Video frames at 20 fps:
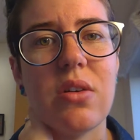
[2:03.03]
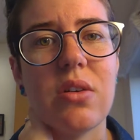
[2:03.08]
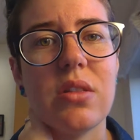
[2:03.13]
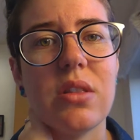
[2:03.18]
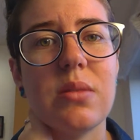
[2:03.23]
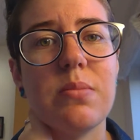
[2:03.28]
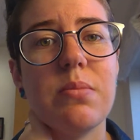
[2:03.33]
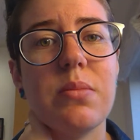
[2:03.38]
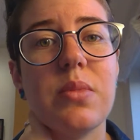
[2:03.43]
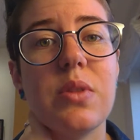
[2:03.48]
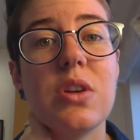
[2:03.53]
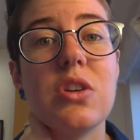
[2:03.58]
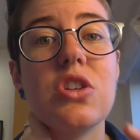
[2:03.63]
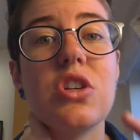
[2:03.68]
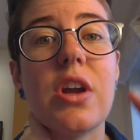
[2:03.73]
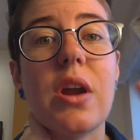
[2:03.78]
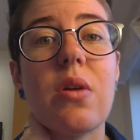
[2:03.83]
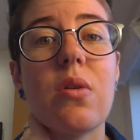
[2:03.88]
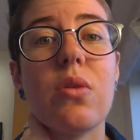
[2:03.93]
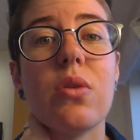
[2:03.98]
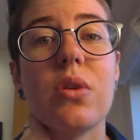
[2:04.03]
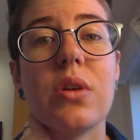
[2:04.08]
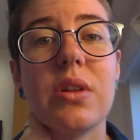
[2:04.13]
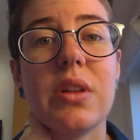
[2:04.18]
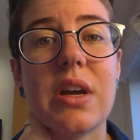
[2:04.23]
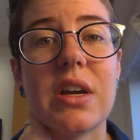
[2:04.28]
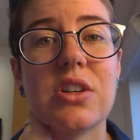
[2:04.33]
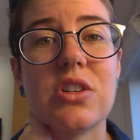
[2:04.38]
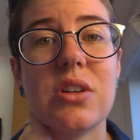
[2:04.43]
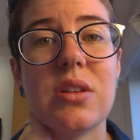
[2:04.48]
are the, the general
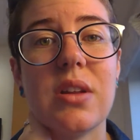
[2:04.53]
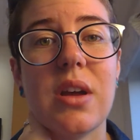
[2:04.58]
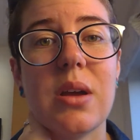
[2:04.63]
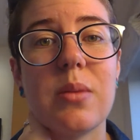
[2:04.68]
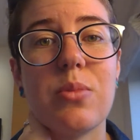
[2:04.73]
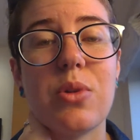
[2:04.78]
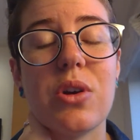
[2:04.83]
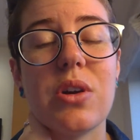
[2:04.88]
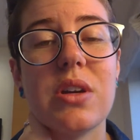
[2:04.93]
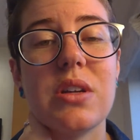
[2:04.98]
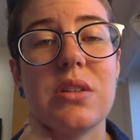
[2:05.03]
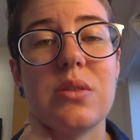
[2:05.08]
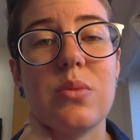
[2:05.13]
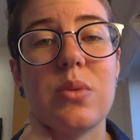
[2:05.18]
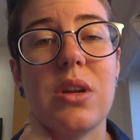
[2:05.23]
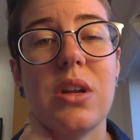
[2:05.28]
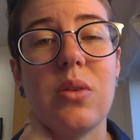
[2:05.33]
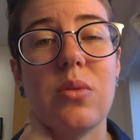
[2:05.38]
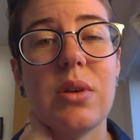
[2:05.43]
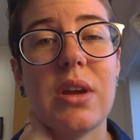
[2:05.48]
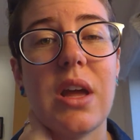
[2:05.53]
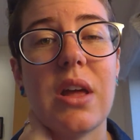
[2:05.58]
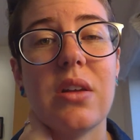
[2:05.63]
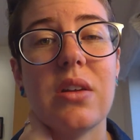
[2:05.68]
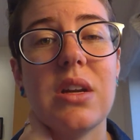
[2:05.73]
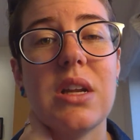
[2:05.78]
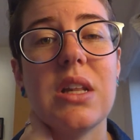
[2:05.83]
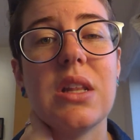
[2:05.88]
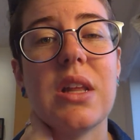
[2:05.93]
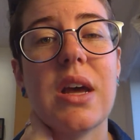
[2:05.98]
collection libraries, when in
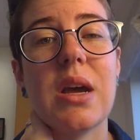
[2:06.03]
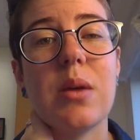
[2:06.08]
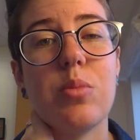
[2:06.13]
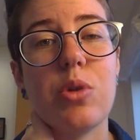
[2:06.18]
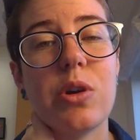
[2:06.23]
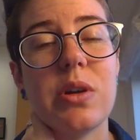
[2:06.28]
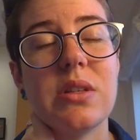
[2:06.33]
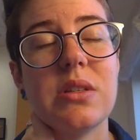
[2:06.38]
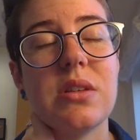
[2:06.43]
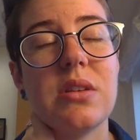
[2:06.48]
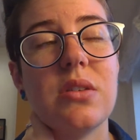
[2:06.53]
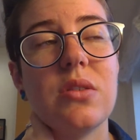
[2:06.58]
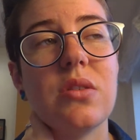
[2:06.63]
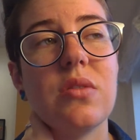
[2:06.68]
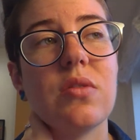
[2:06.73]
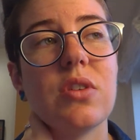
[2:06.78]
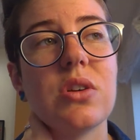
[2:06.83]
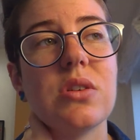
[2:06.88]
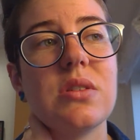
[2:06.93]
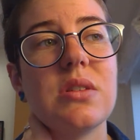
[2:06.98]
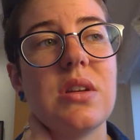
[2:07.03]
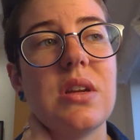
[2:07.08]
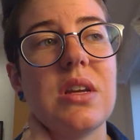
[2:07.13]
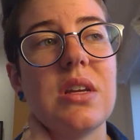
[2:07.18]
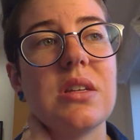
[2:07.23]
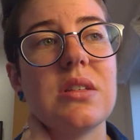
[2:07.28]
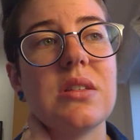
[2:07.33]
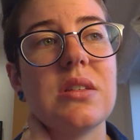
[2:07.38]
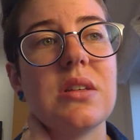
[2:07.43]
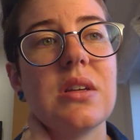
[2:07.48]
reality, libraries at
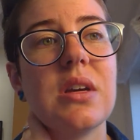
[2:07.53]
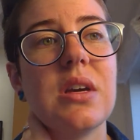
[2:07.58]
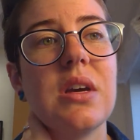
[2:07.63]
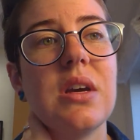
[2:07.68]
universities